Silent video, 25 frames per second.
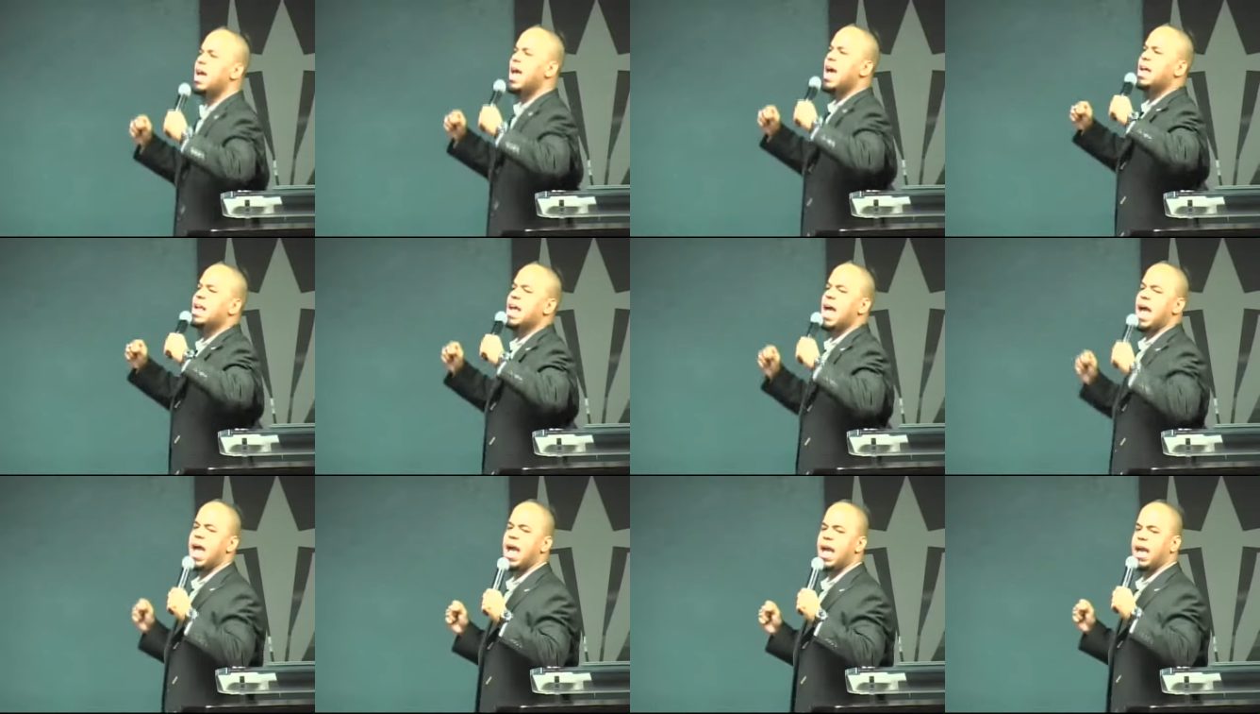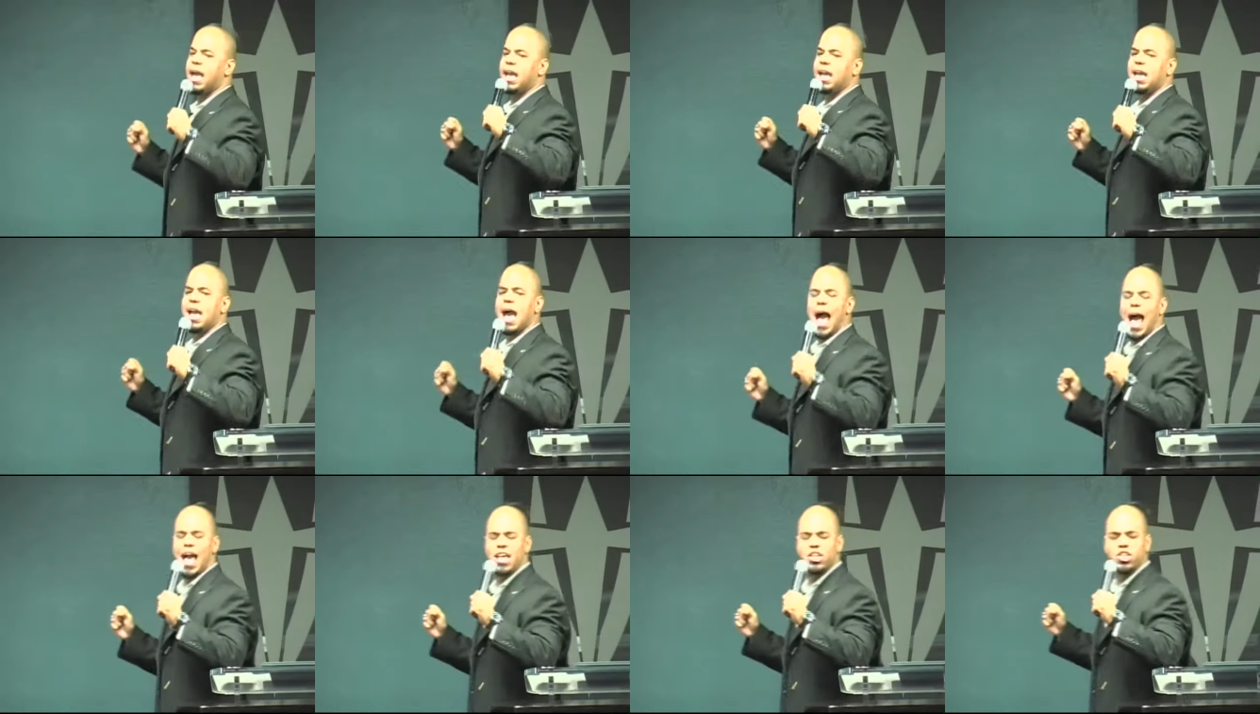at A,
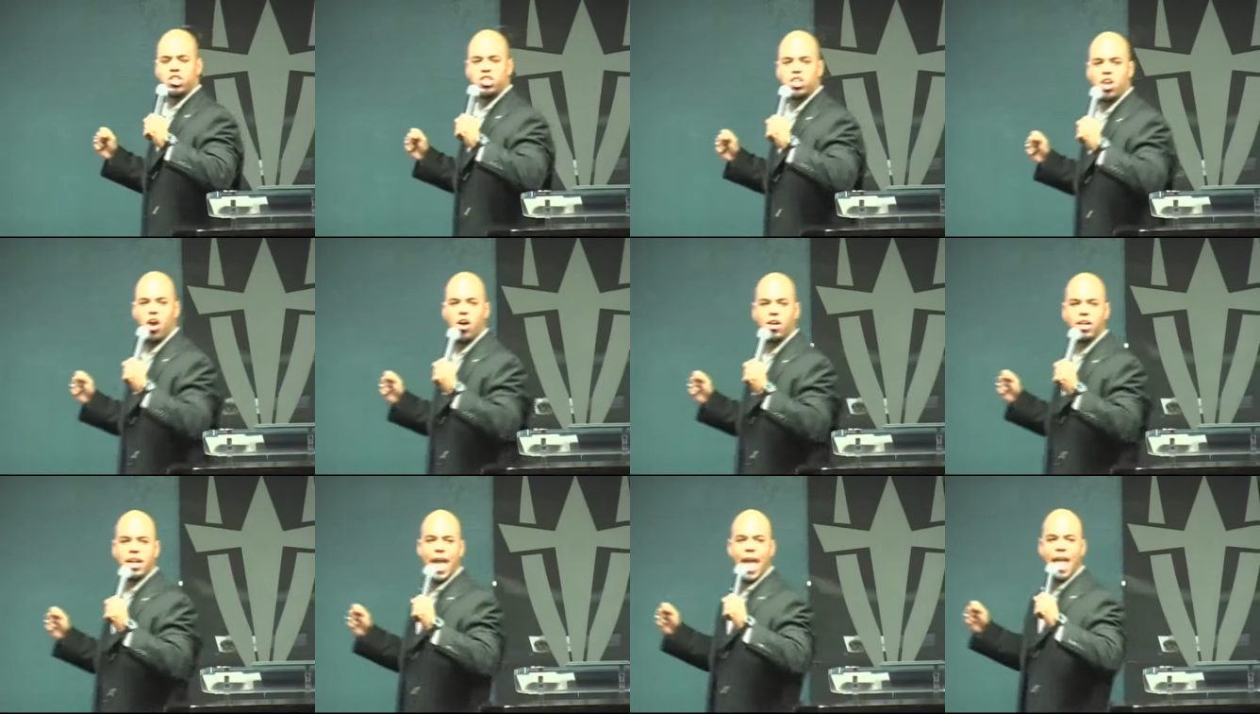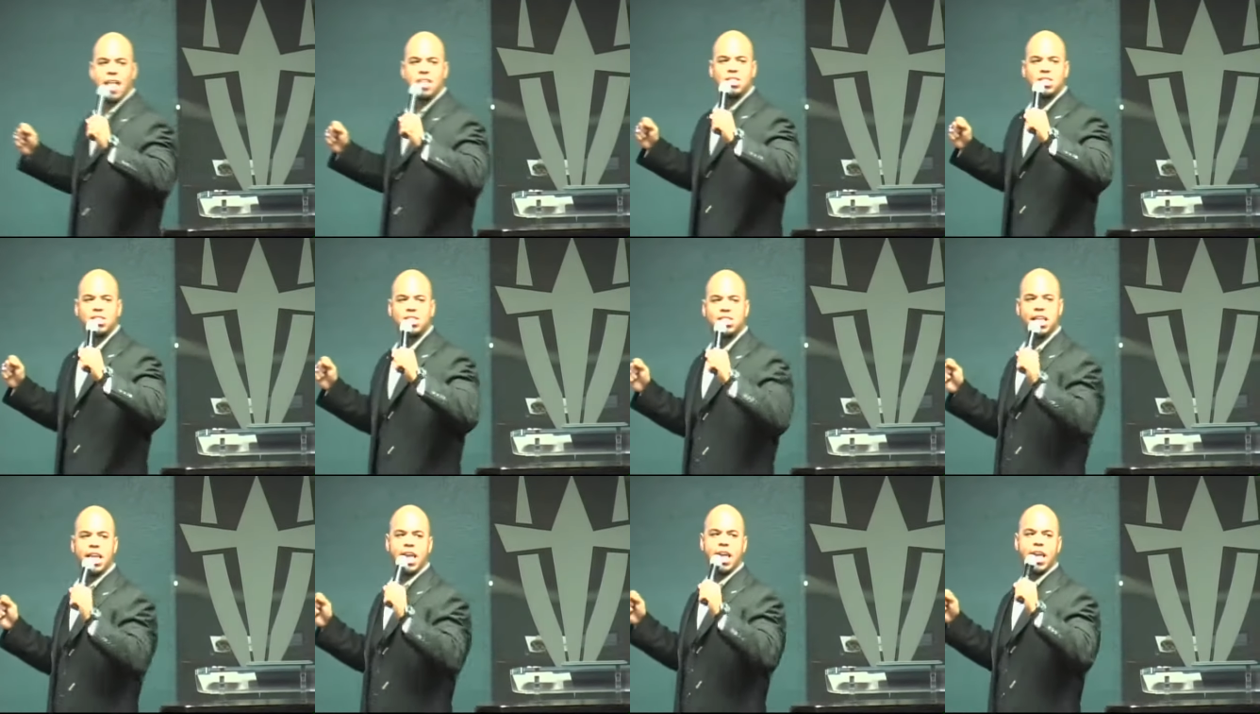I start at
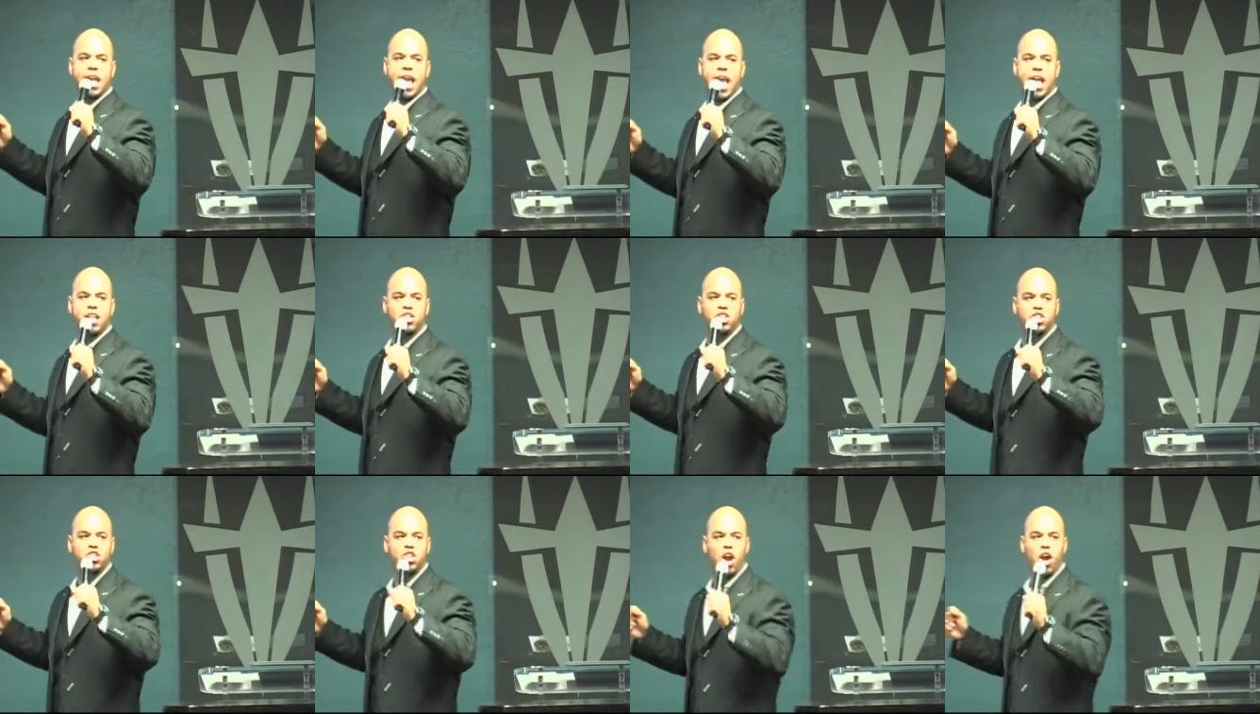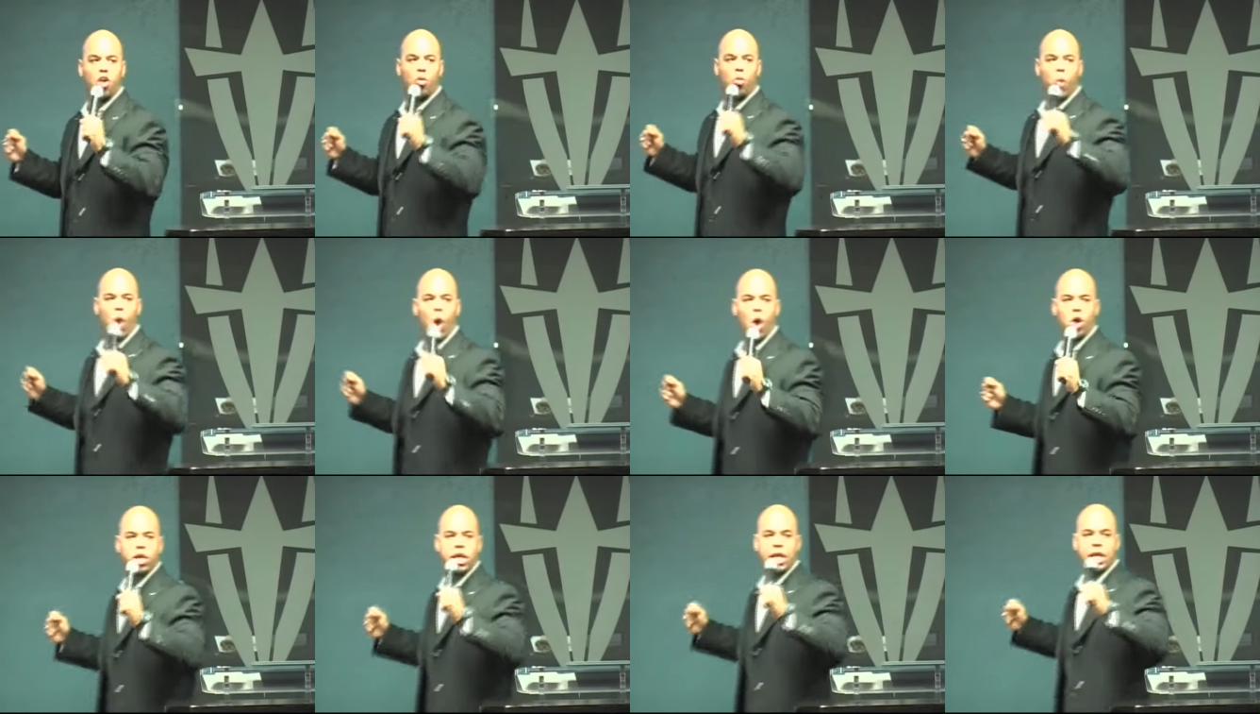Z and start
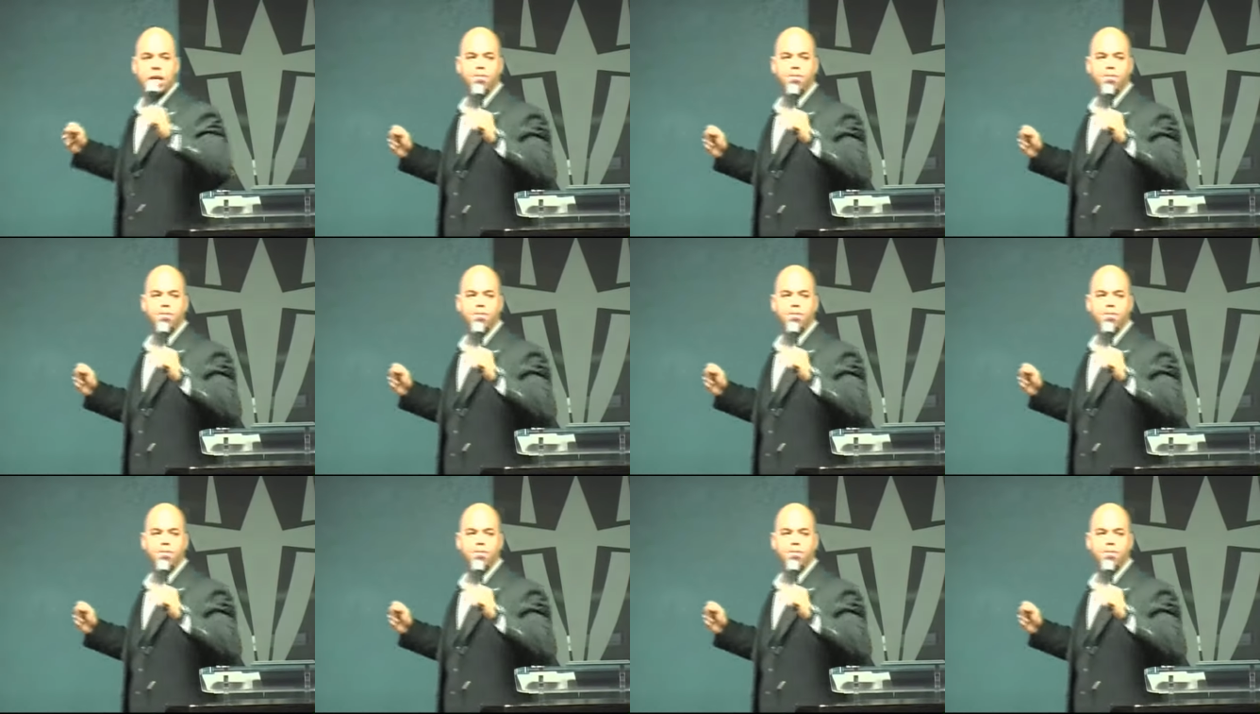walking